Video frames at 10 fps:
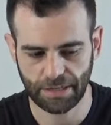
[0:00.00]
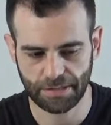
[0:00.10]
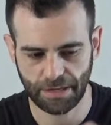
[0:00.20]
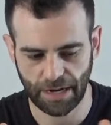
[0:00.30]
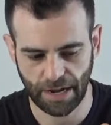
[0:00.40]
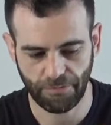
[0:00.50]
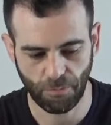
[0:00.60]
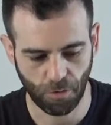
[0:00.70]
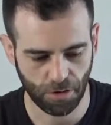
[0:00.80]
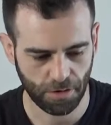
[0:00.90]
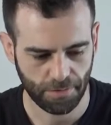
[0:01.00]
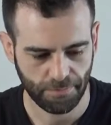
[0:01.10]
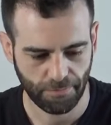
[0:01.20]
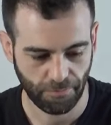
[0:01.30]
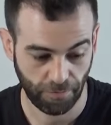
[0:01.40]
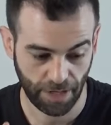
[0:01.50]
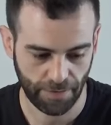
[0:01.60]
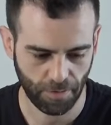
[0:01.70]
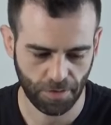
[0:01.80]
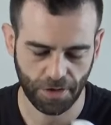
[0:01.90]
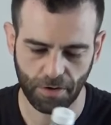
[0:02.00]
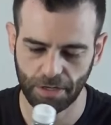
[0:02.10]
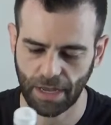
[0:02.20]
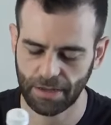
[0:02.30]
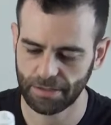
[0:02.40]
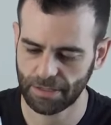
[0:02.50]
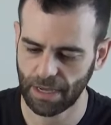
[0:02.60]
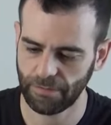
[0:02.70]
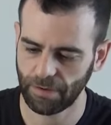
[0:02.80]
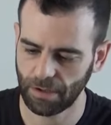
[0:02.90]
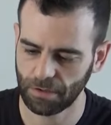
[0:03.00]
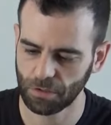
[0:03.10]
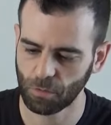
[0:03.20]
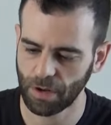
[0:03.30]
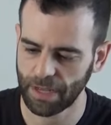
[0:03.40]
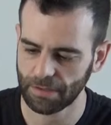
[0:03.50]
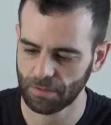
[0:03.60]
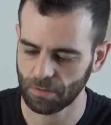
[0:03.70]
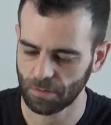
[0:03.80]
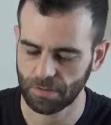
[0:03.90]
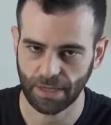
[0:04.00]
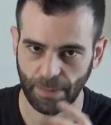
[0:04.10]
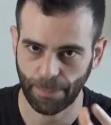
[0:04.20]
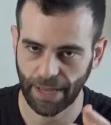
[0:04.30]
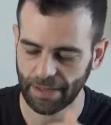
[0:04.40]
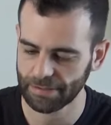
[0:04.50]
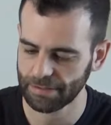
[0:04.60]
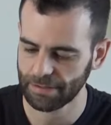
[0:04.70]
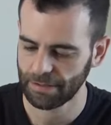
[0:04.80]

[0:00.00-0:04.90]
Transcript: It's gonna have more flavor in theory, and it's kind of a good way to get past,